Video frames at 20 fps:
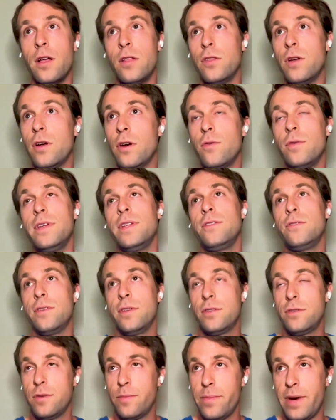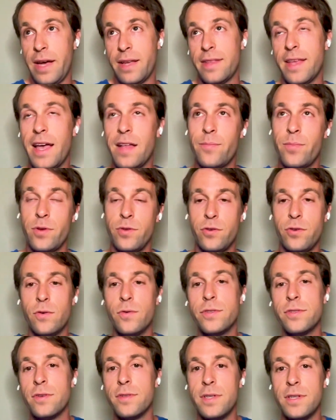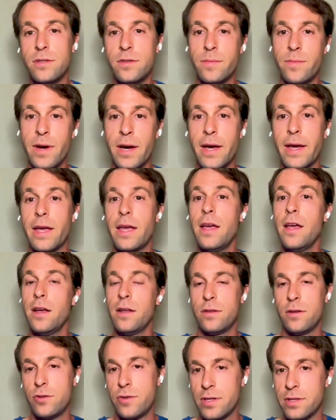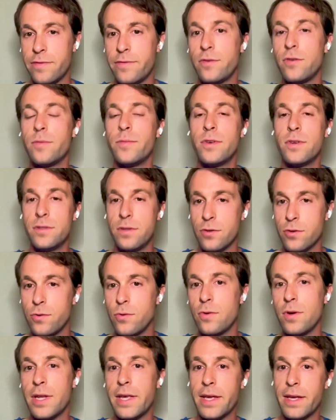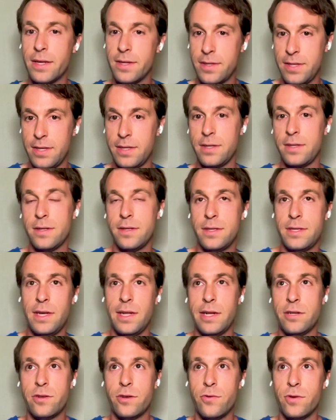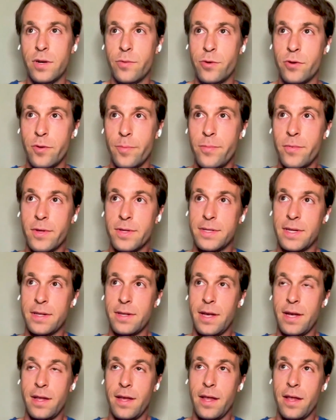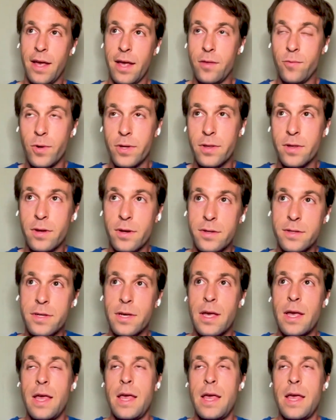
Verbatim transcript: not only do you need to buy that, but you also need to buy the transformers, the cooling, the, the electrical equipment, and, and whatnot.